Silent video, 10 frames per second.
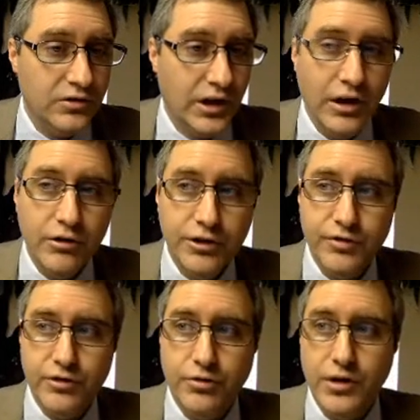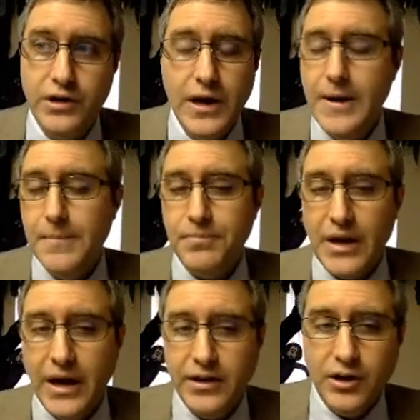the health of a tree,
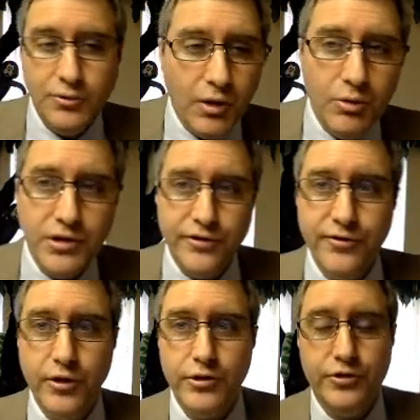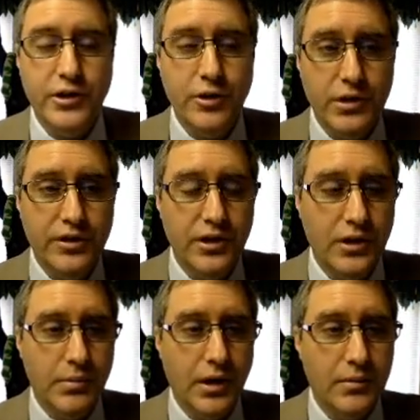that's probably the first thing that we think
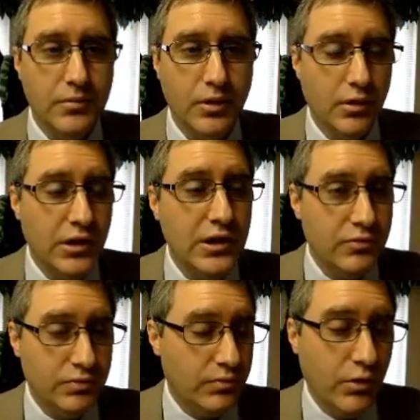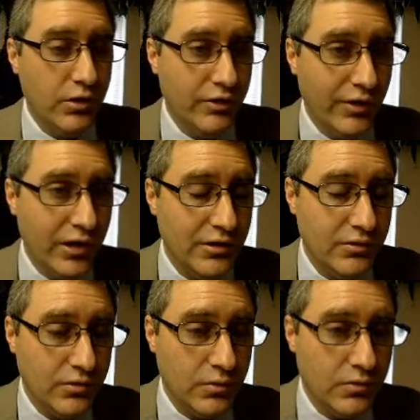about, or at least one of the very
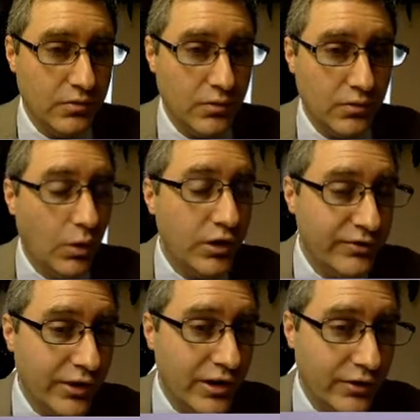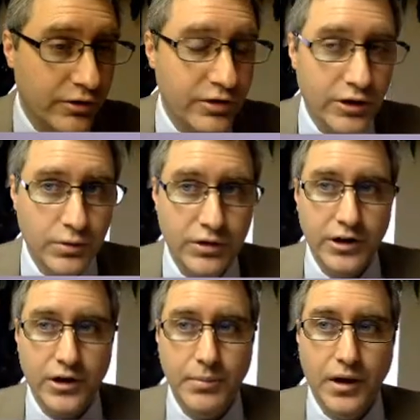one of the very first things we
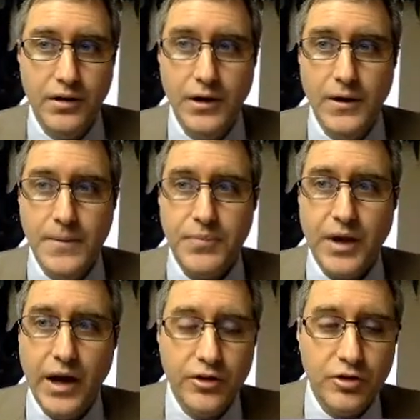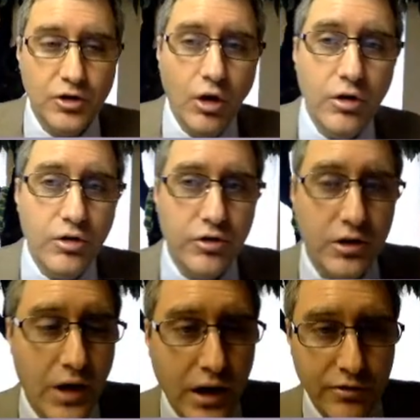think about. Now, as large as a
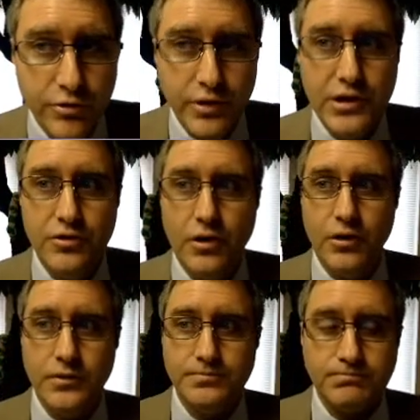lot of trees are,